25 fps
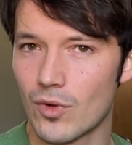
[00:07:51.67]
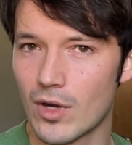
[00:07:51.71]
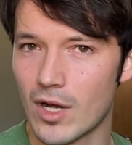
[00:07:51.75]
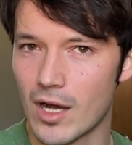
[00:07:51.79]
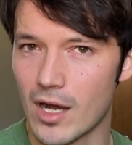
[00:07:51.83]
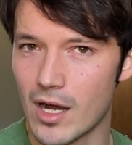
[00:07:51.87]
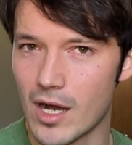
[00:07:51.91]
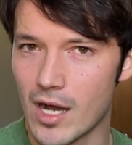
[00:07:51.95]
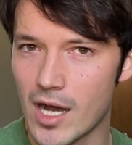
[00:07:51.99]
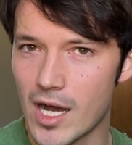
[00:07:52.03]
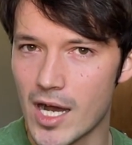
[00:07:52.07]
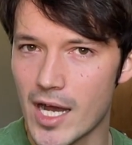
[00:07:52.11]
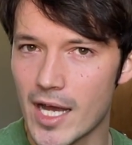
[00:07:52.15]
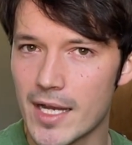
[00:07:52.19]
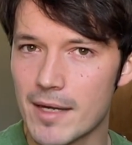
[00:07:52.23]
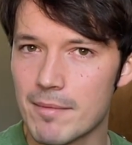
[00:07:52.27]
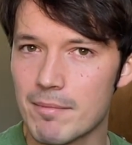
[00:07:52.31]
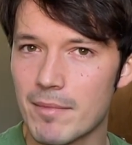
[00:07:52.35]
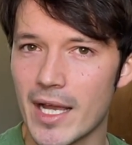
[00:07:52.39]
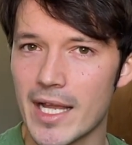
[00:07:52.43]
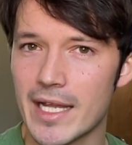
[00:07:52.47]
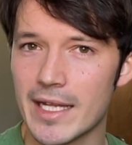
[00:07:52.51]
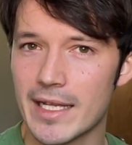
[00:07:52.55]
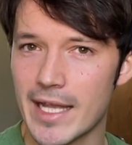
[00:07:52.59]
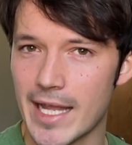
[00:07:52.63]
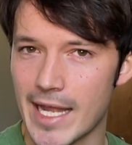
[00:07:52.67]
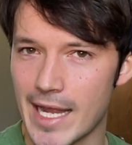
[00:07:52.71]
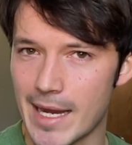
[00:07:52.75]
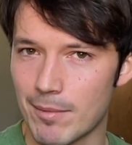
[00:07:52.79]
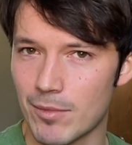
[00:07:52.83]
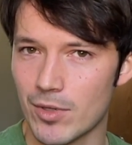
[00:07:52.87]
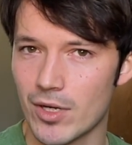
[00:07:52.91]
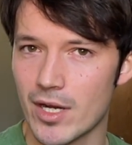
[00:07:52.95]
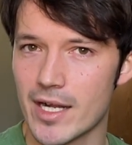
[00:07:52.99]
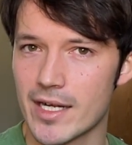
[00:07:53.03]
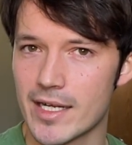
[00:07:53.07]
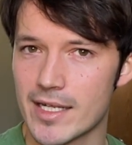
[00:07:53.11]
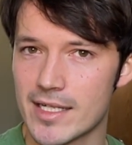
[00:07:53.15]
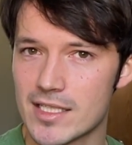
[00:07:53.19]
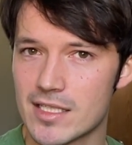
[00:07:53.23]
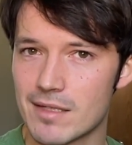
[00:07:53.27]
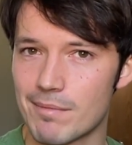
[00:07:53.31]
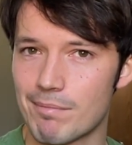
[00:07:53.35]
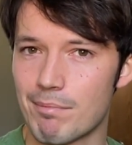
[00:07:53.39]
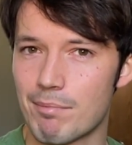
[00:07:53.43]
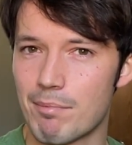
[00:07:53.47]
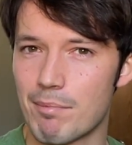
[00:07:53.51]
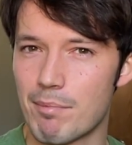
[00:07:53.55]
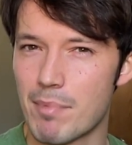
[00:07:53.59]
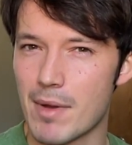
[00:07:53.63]
on my camera, and it's
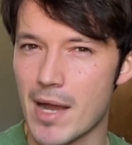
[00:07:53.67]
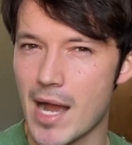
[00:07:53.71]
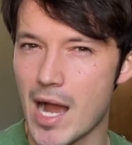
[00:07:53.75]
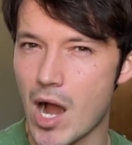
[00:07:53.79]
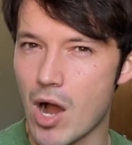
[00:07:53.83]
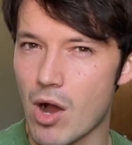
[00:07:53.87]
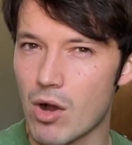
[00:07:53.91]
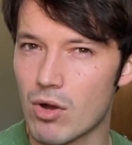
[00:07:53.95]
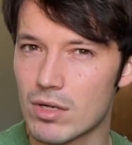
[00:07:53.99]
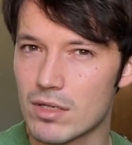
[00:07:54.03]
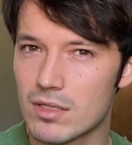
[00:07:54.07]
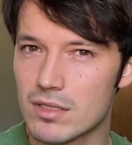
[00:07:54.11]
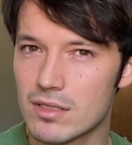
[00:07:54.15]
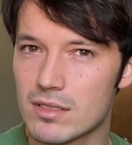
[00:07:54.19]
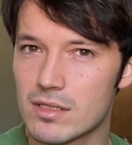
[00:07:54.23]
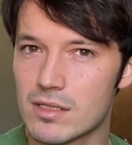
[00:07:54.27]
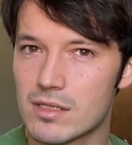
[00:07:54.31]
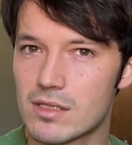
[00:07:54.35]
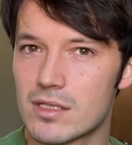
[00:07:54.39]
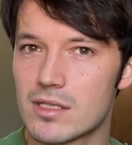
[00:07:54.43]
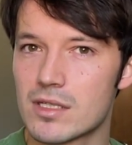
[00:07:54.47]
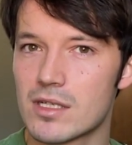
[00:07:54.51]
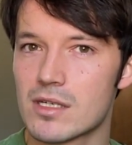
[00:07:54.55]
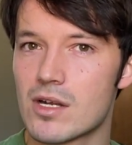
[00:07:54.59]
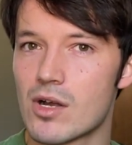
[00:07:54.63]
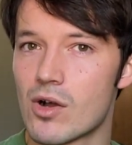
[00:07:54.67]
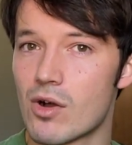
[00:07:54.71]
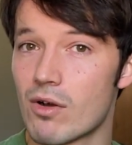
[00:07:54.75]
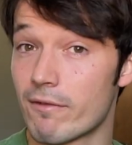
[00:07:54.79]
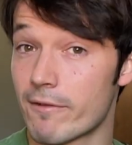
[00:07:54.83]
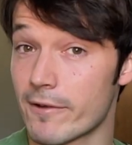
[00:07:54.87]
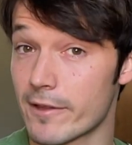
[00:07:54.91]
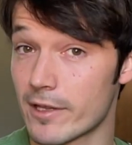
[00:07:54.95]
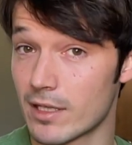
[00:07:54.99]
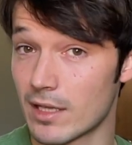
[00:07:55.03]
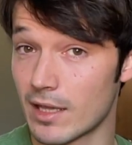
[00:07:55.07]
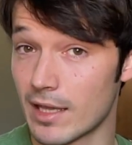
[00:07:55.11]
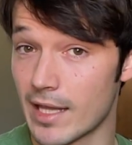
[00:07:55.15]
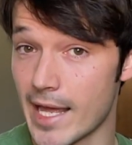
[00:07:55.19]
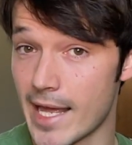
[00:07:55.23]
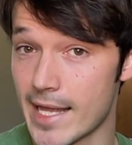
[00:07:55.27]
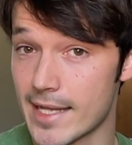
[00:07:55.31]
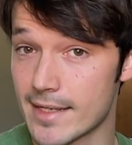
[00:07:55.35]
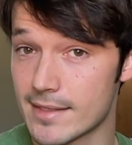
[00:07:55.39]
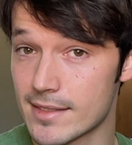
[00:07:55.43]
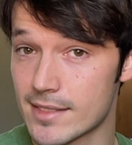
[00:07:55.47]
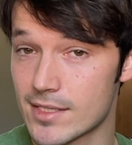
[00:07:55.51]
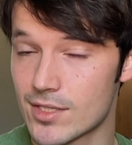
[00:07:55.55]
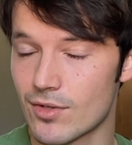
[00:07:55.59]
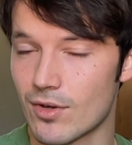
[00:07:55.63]
about to go over the
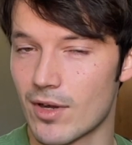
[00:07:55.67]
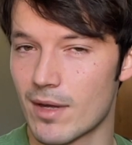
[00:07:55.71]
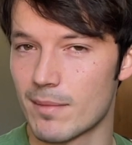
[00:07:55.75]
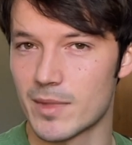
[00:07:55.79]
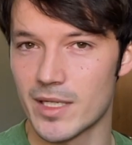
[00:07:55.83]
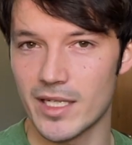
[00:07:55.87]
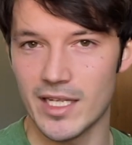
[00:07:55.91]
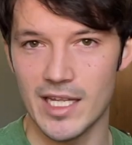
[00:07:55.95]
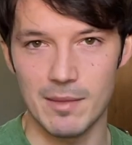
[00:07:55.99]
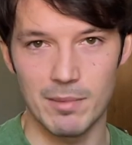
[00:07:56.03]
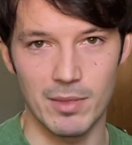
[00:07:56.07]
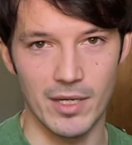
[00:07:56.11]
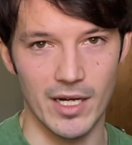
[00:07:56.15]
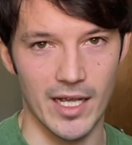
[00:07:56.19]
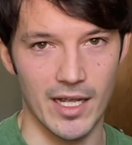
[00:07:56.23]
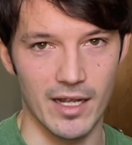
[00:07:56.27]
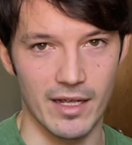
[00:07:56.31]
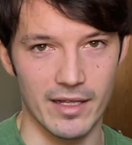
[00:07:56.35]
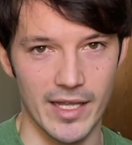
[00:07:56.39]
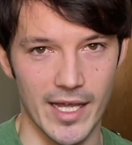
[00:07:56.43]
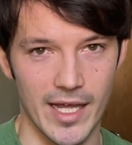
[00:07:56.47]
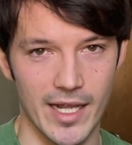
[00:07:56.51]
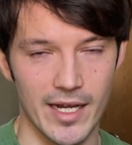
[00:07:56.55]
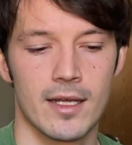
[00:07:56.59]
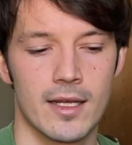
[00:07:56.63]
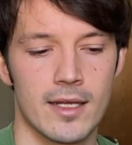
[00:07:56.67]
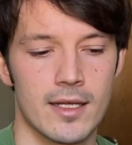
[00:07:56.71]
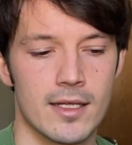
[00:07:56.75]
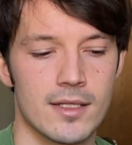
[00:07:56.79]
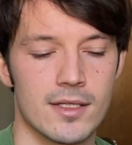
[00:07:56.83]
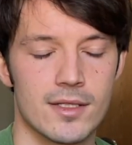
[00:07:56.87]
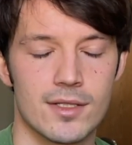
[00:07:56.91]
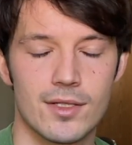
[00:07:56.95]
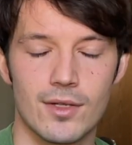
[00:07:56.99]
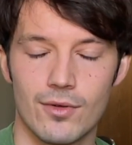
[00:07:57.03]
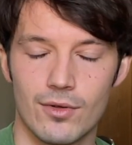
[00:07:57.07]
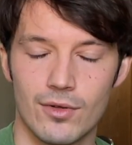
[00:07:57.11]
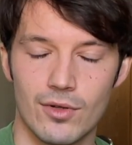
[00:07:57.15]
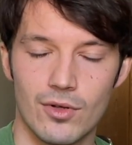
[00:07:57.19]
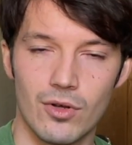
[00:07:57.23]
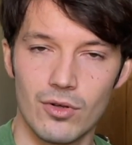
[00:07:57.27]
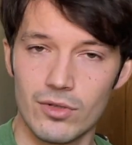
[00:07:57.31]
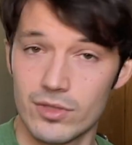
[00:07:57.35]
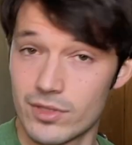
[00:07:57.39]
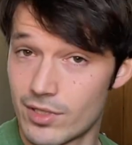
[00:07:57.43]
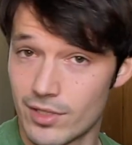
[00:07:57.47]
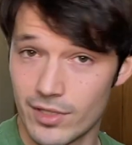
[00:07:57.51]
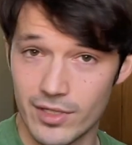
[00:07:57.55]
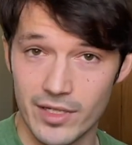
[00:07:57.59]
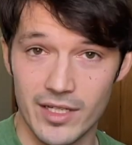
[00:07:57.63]
lens, so I'm gonna keep an eye on that. So
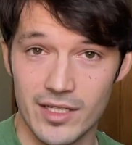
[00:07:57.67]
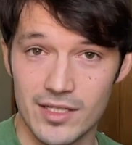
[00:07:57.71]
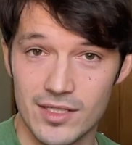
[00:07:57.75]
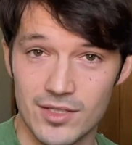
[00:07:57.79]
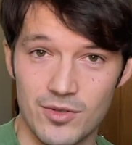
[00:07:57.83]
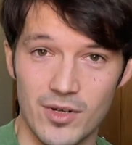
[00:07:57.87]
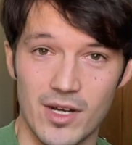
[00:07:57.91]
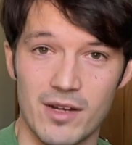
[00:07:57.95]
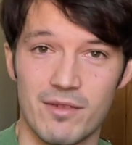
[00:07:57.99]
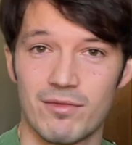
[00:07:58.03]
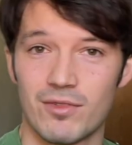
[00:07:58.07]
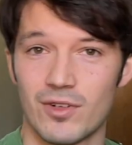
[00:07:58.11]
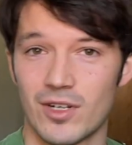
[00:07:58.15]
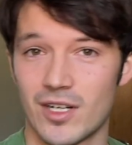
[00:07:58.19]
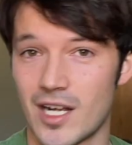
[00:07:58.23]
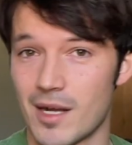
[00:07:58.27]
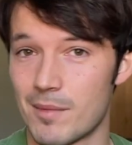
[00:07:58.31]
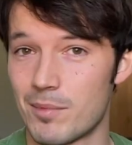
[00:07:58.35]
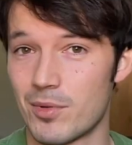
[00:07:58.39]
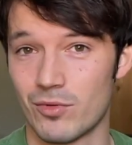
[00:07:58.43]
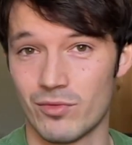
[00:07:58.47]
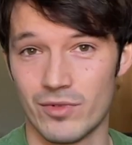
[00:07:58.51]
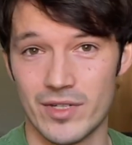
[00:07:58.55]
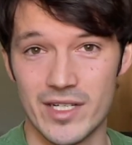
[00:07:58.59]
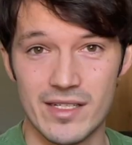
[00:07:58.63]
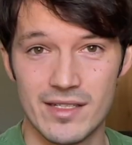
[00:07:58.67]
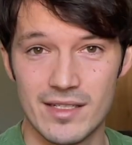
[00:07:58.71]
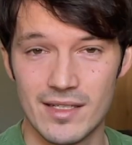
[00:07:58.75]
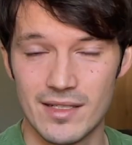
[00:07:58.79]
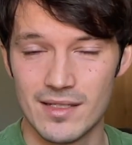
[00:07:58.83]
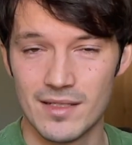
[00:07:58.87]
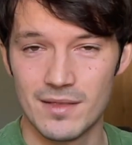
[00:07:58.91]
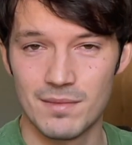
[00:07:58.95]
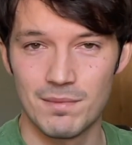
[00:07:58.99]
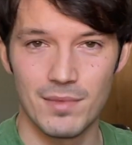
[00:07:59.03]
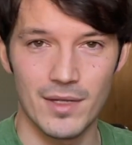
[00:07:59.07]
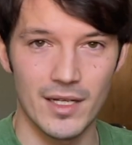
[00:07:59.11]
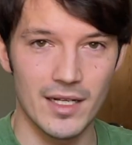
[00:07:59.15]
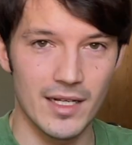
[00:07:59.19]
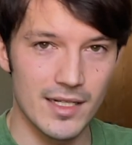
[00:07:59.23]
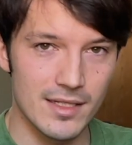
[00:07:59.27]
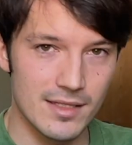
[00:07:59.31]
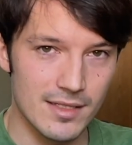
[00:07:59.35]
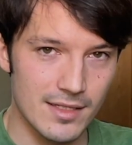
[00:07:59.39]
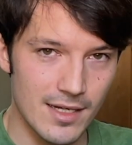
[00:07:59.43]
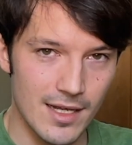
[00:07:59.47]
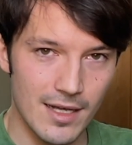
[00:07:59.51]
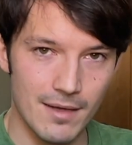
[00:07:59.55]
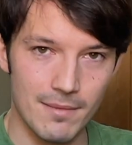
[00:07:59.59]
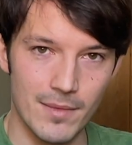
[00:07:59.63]
cold turkey is great for a couple reasons, but
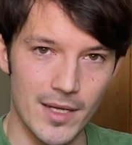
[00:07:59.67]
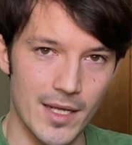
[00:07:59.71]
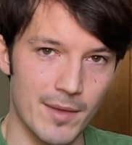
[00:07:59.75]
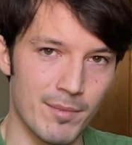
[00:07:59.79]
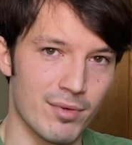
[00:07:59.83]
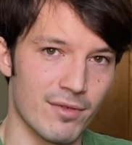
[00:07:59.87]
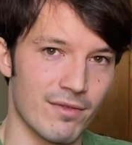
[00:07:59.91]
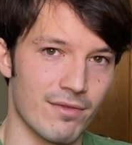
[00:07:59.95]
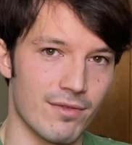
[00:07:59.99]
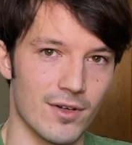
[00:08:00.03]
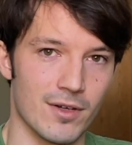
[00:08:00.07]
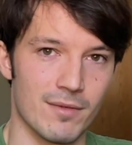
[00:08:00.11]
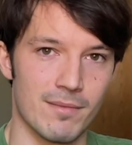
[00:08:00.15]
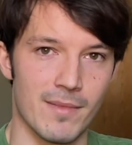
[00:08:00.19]
it's not my preferred